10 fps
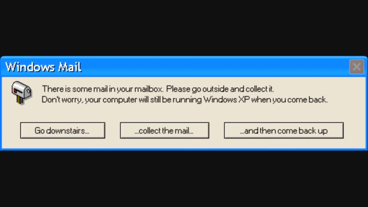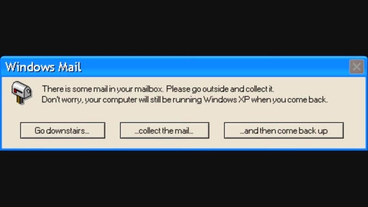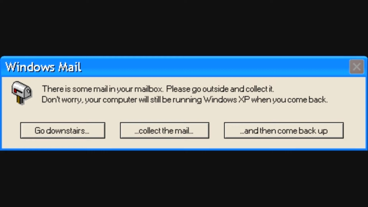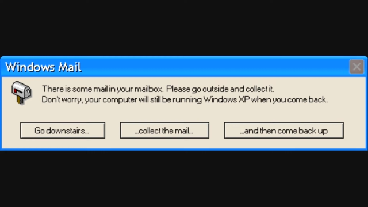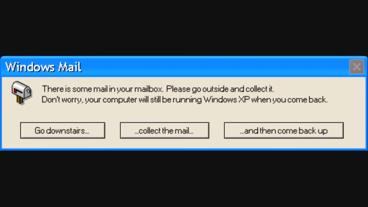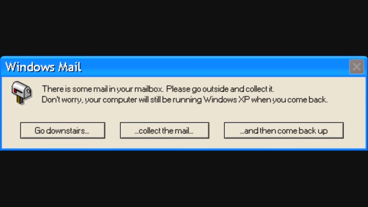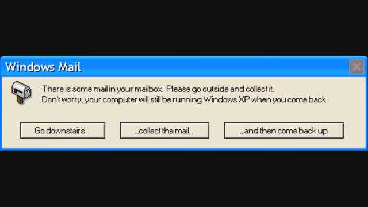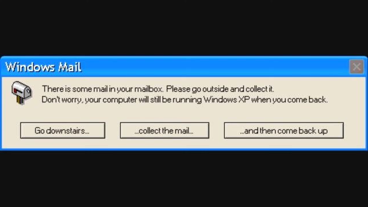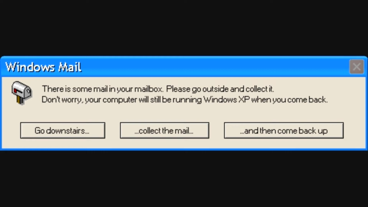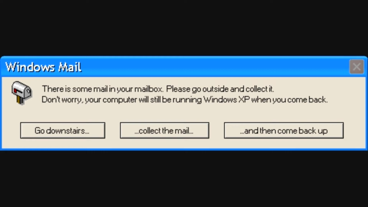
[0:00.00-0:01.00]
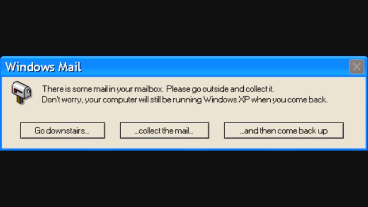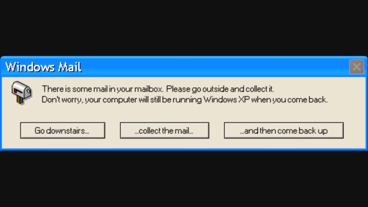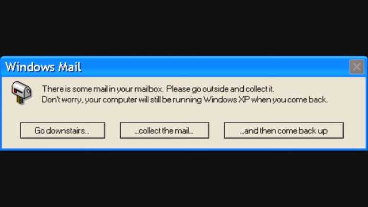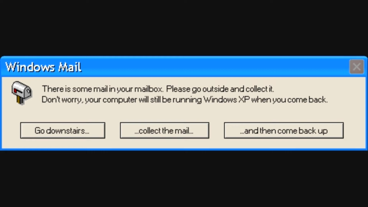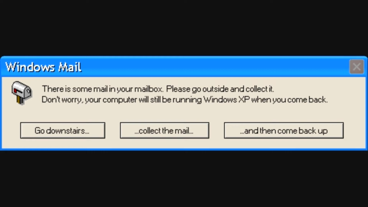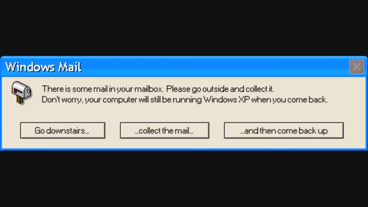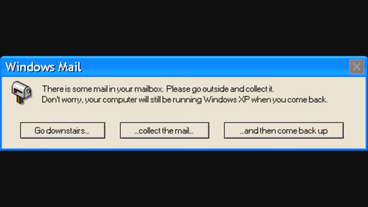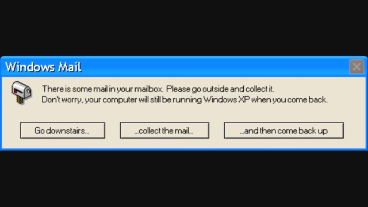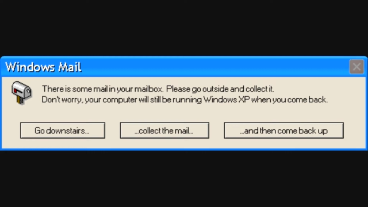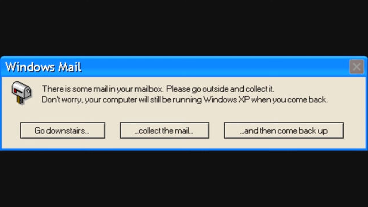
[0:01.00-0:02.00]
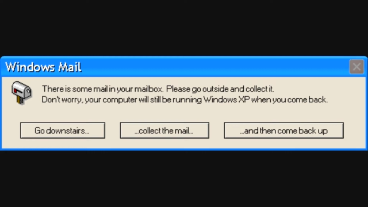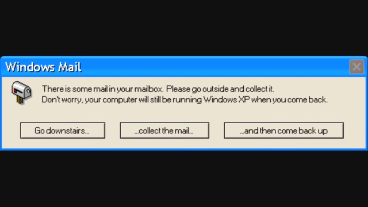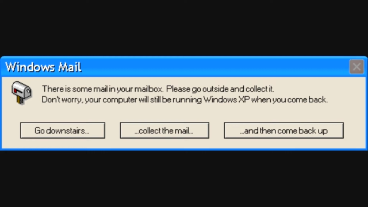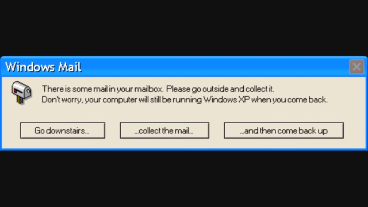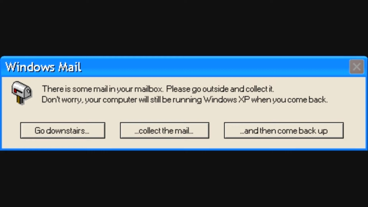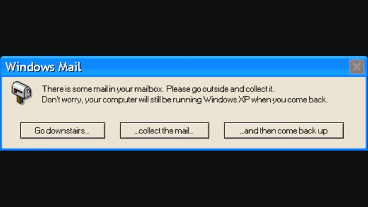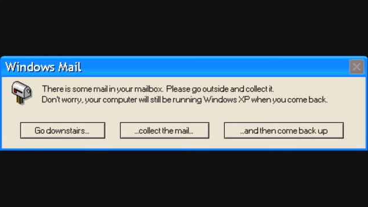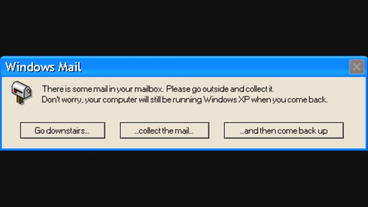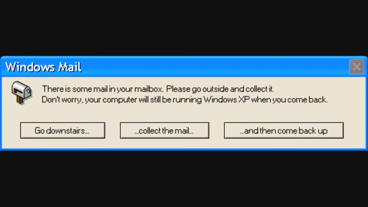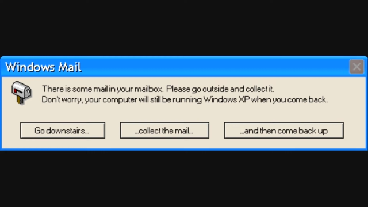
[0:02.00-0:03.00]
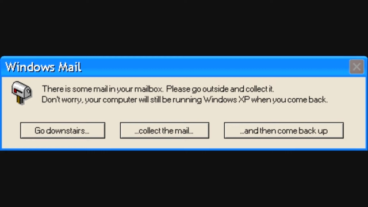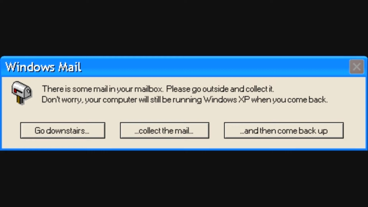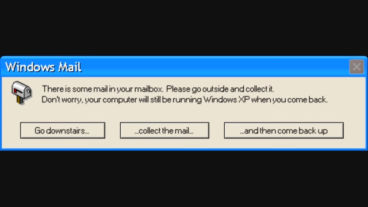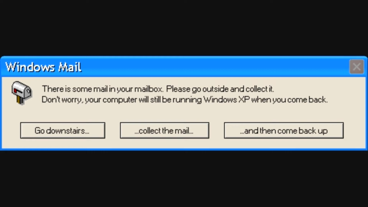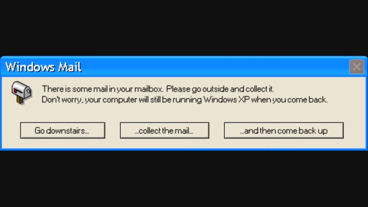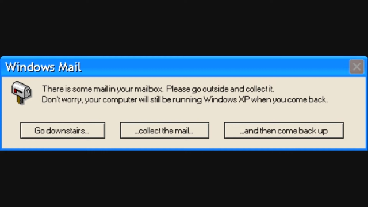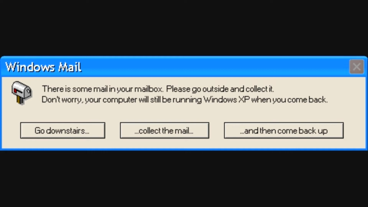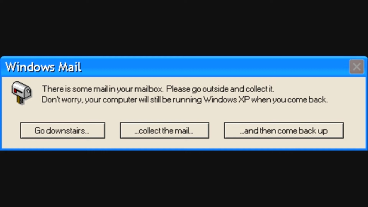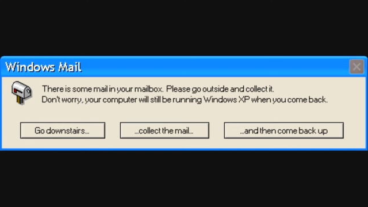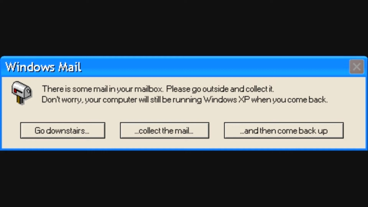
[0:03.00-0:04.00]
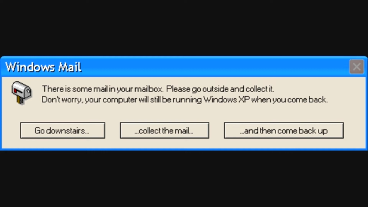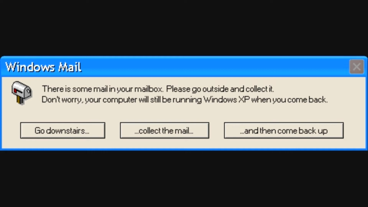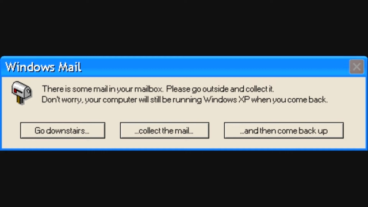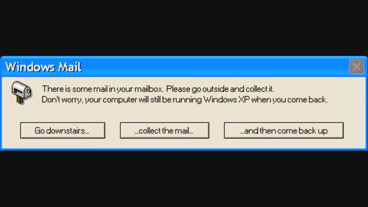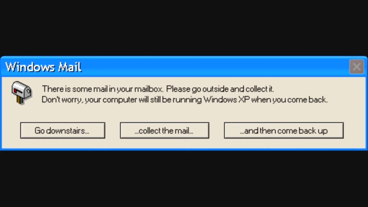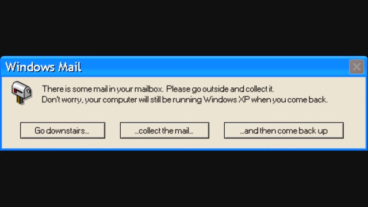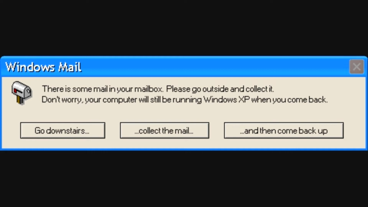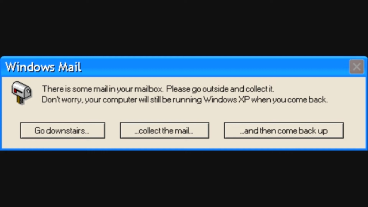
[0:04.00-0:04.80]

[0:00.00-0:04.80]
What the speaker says: (no speaker visible)